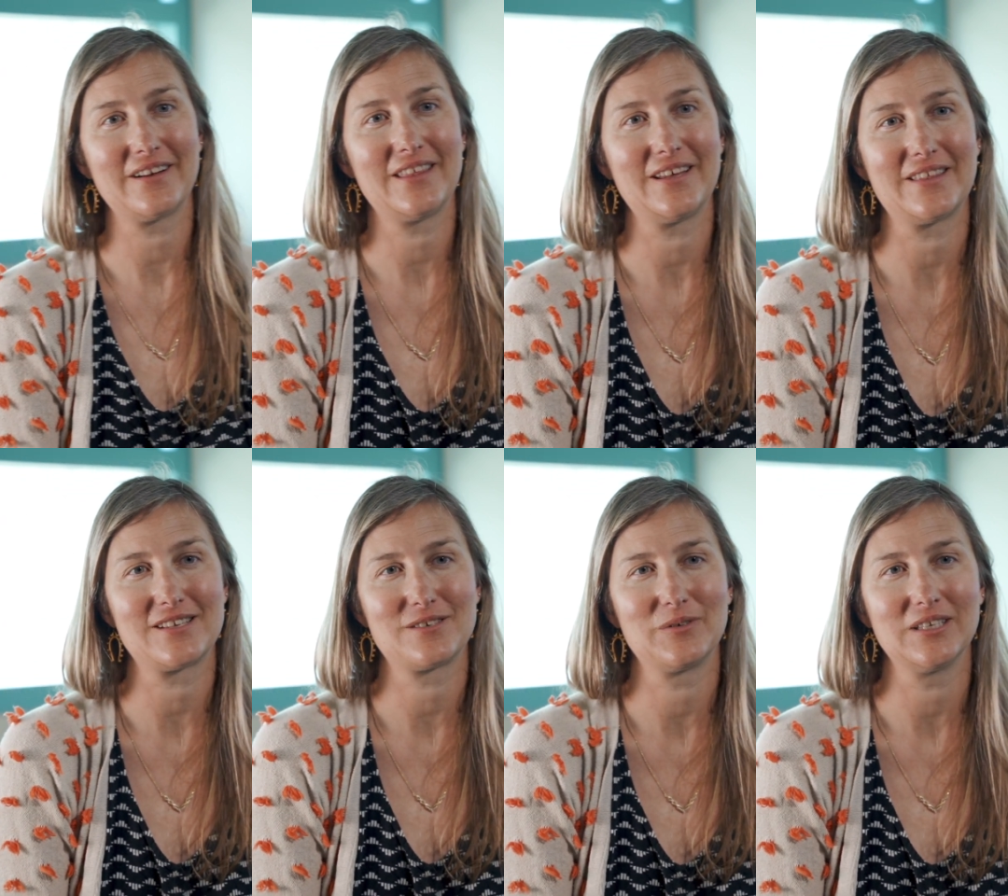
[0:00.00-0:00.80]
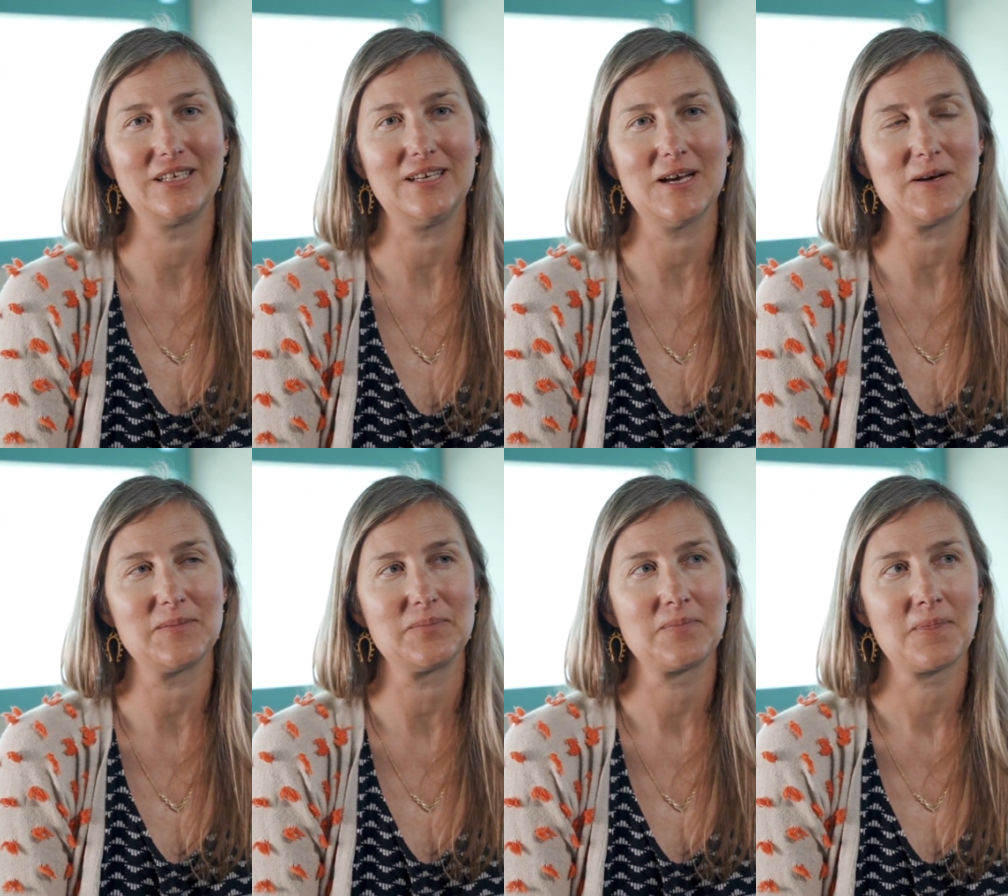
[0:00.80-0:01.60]
I think that's really
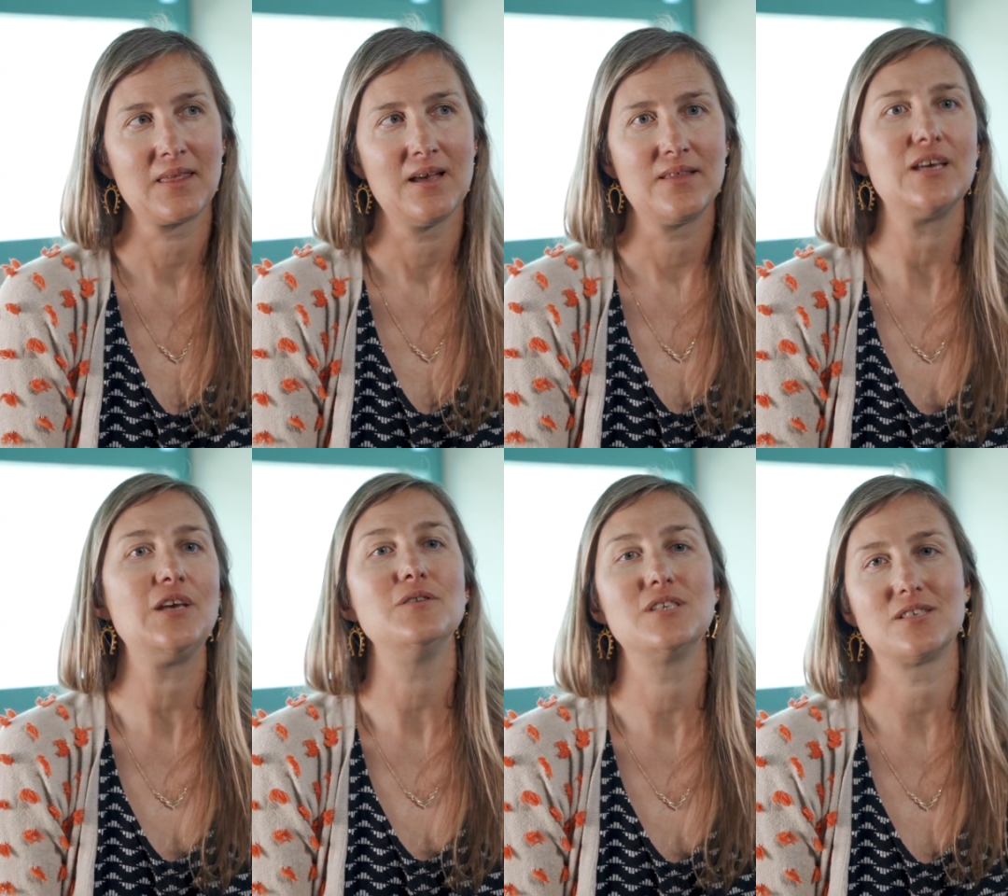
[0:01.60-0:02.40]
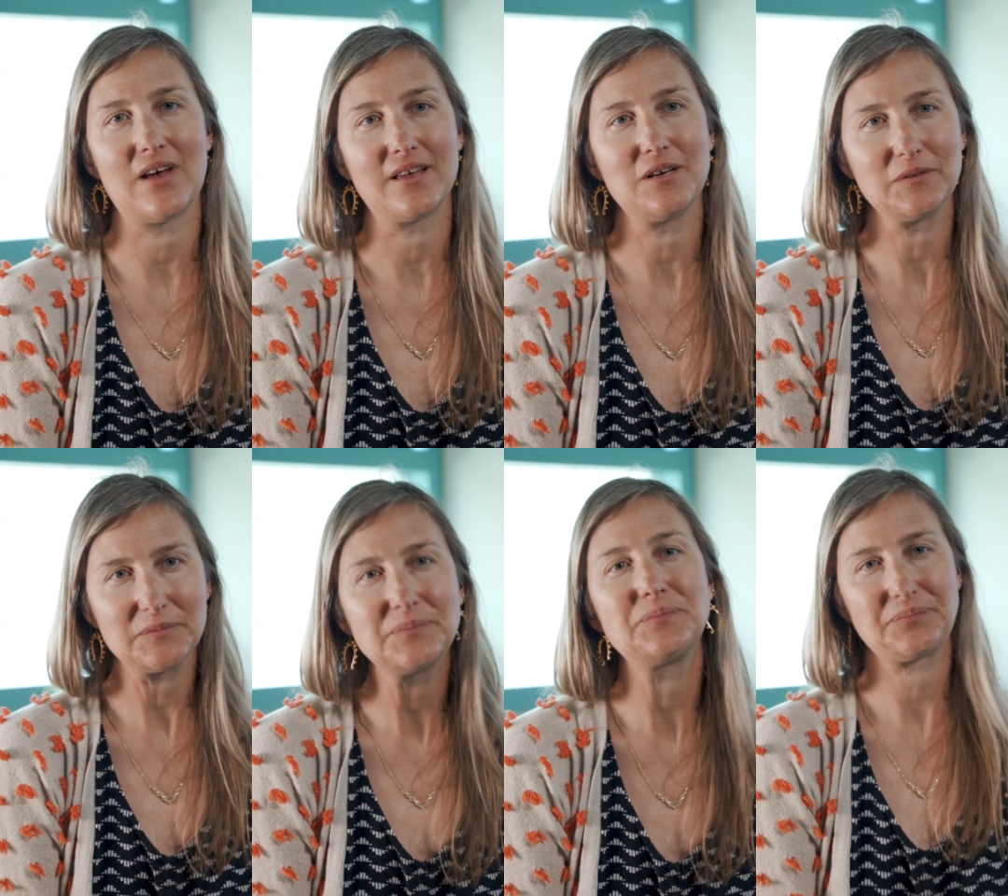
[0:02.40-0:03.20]
the hugest value.
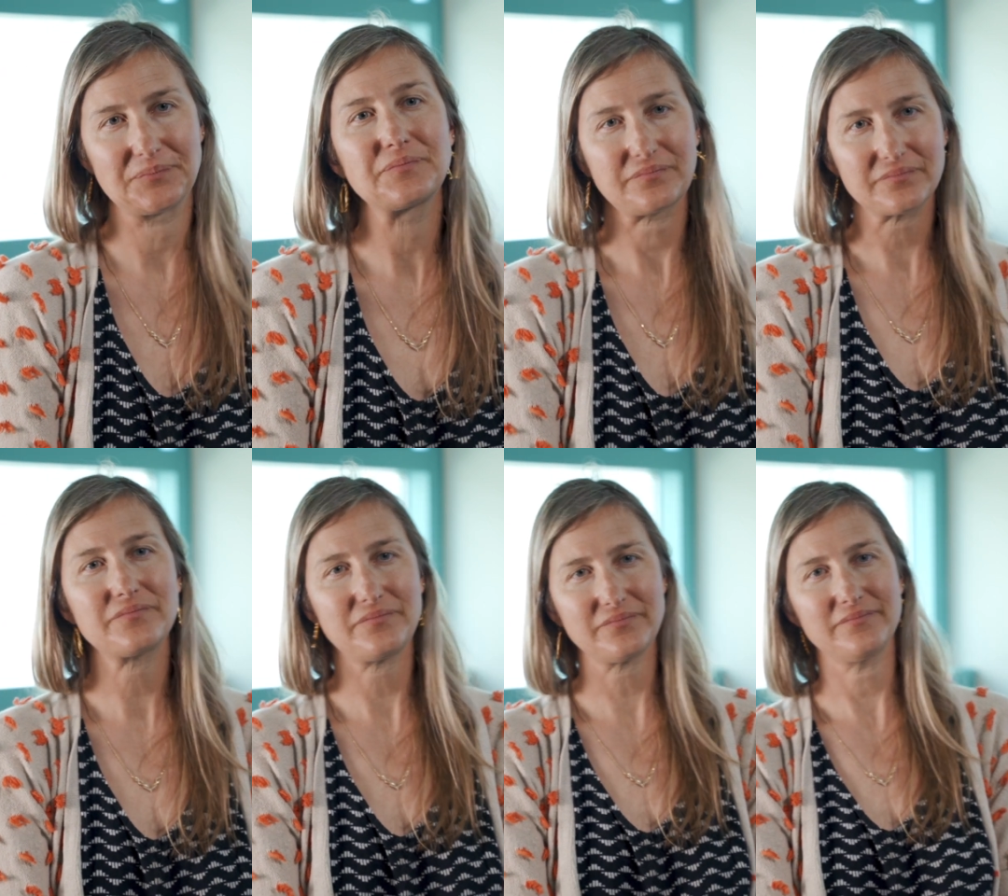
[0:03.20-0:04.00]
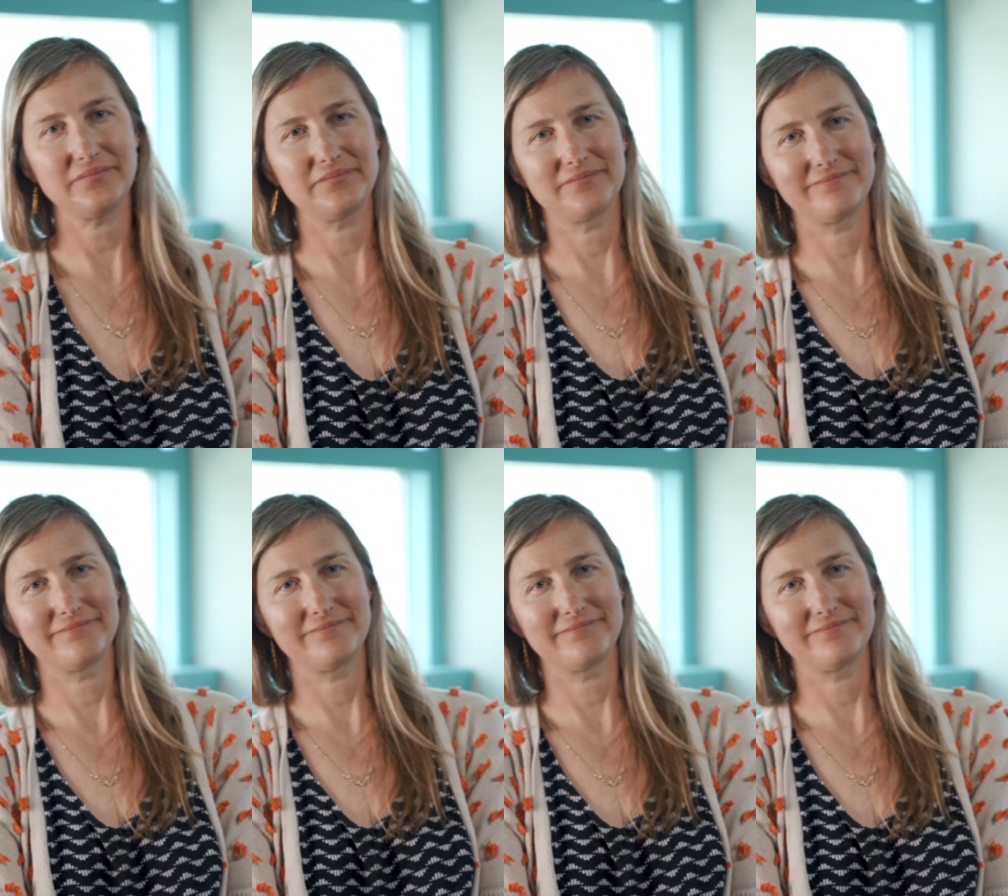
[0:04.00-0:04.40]
I really hope